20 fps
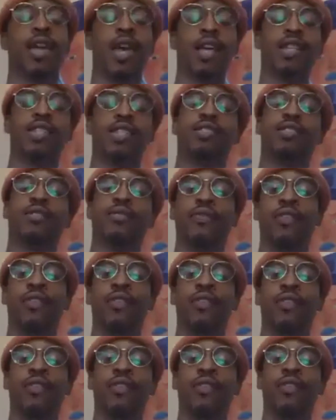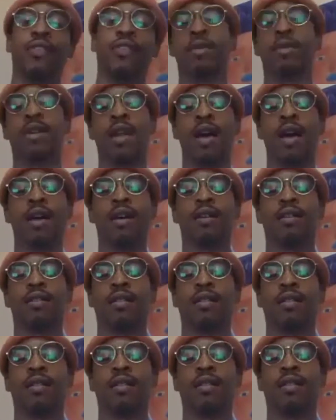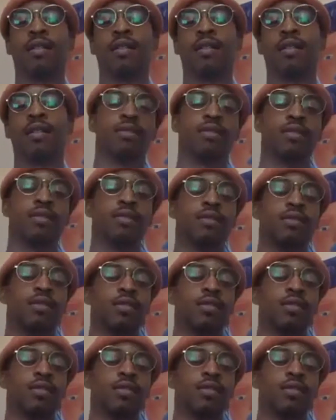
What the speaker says: catch it the first time or not. Like just